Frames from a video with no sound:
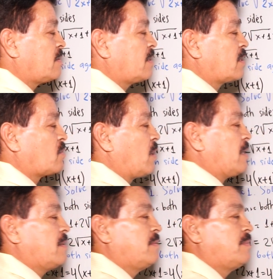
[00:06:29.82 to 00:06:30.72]
is 1,
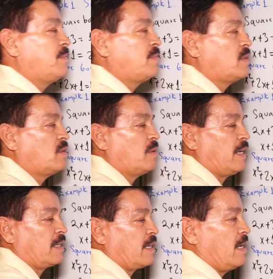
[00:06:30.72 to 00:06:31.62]

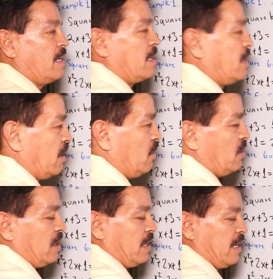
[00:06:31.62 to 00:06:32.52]
right? The
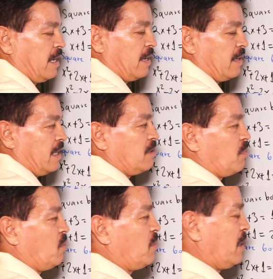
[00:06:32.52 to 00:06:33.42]
other, let's
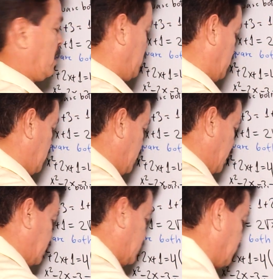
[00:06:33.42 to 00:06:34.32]
prove the
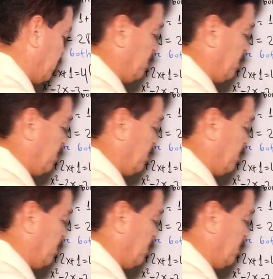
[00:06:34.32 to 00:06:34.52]
next.